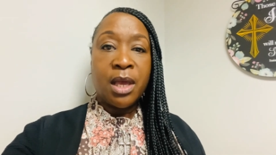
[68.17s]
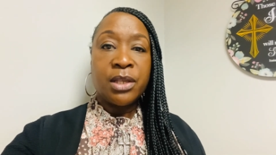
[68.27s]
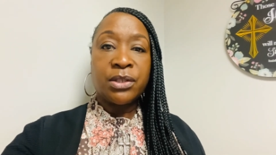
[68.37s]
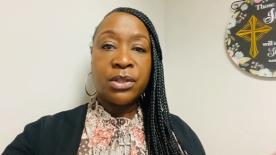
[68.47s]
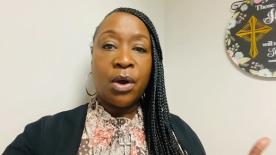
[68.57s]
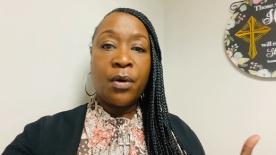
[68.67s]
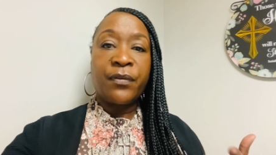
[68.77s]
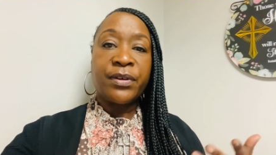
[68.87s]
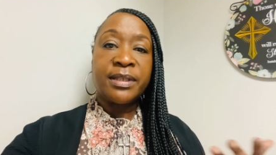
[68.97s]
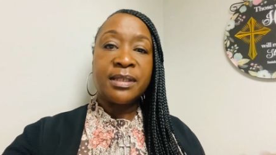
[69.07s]
So
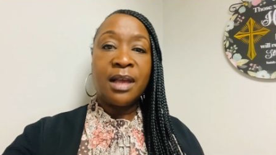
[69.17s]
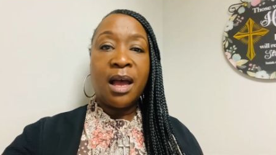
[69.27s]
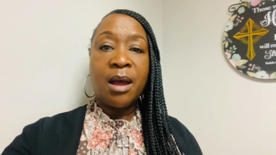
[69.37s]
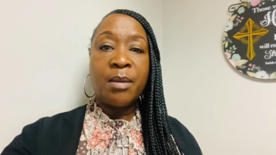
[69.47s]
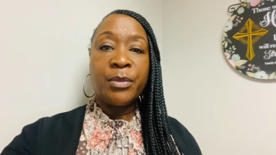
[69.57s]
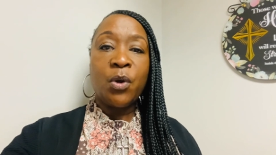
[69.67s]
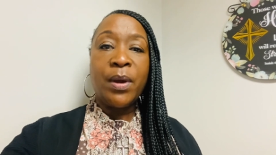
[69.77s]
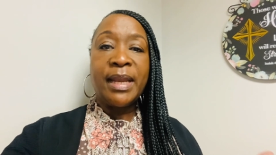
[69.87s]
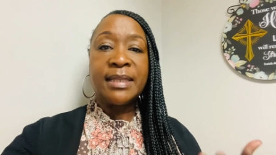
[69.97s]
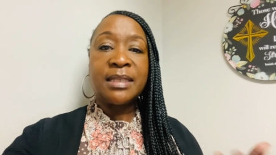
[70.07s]
for some,
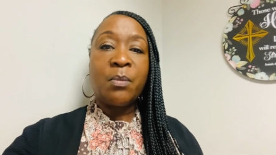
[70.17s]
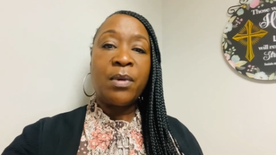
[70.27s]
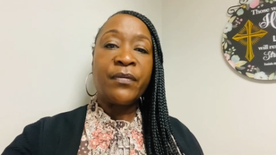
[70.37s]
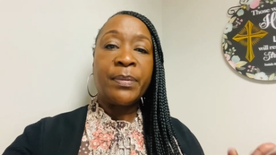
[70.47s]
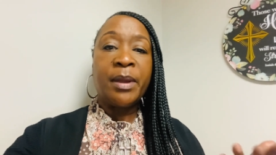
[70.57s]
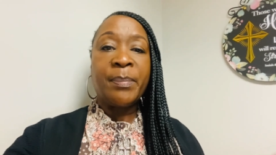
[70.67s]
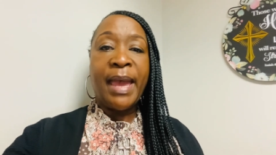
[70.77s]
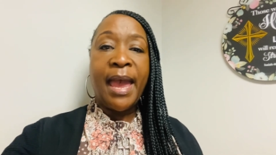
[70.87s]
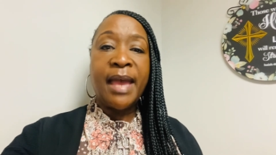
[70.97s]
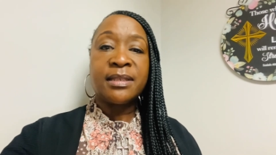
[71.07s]
knowing that someone from their
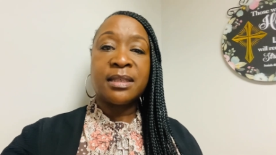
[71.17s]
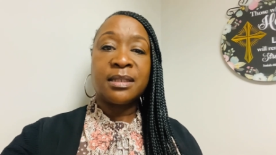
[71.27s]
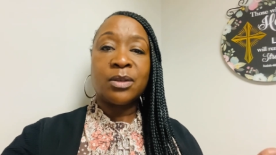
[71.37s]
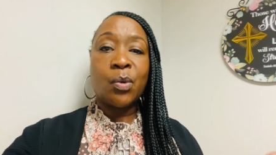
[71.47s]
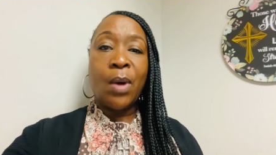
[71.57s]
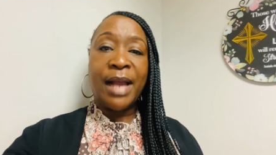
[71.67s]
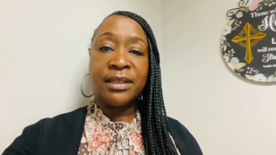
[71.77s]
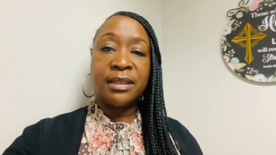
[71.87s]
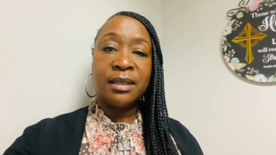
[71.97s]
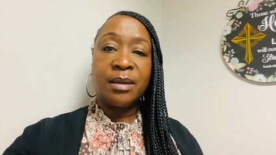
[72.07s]
past is still
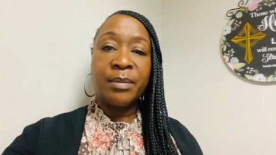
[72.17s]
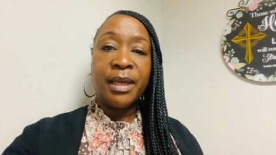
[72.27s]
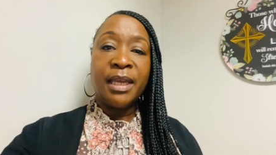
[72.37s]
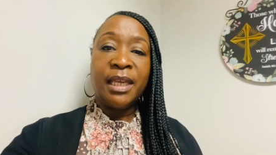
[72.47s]
watching them,